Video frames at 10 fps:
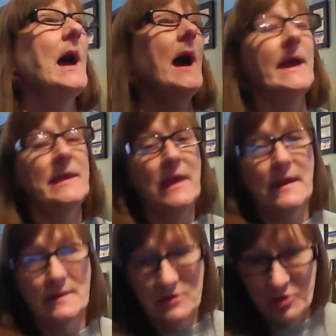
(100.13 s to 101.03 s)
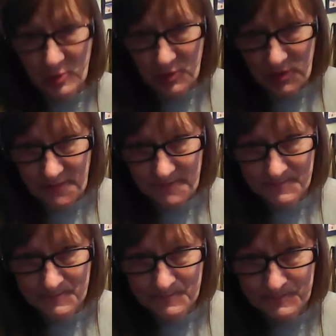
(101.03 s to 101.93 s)
I can't choose.
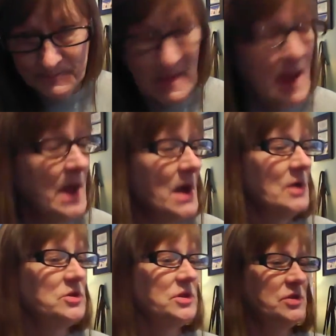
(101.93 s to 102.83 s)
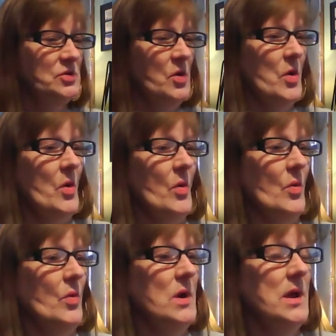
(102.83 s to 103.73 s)

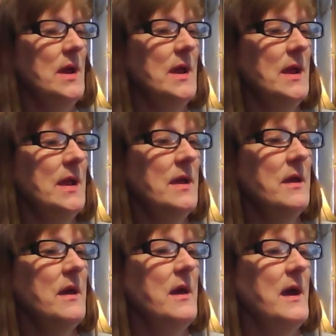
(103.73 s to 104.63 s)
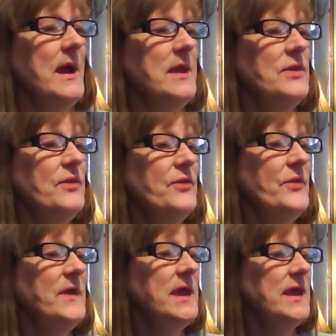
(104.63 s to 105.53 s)
So, I
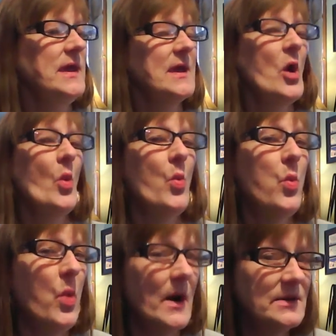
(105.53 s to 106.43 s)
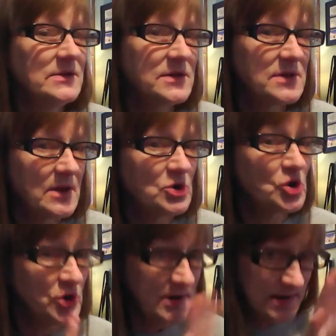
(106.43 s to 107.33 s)
think once
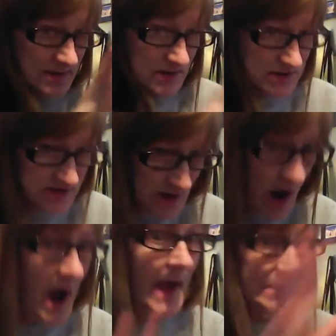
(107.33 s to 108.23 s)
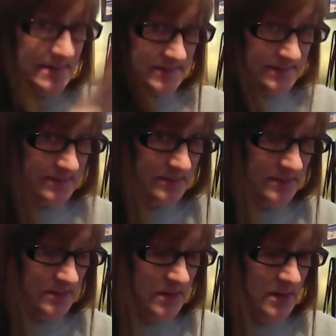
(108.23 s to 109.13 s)
she is done,
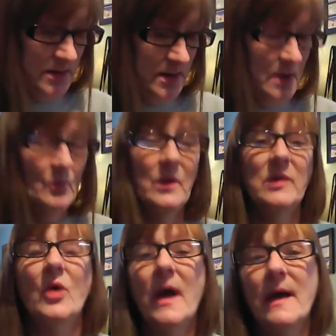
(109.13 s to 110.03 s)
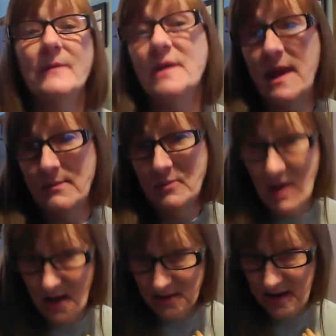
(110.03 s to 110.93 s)
we will have a name
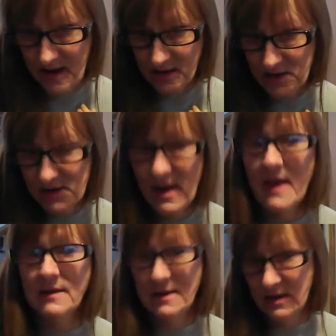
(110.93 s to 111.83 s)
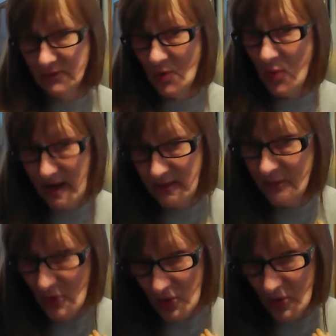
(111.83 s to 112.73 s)
contest and a giveaway
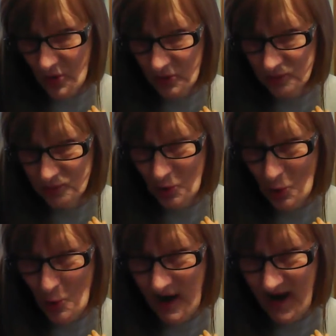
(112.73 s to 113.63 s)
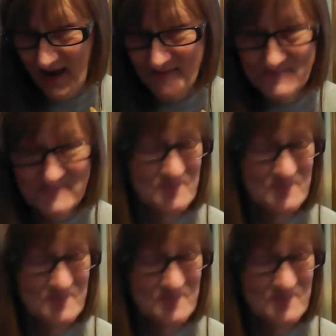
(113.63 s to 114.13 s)
for her. Okay?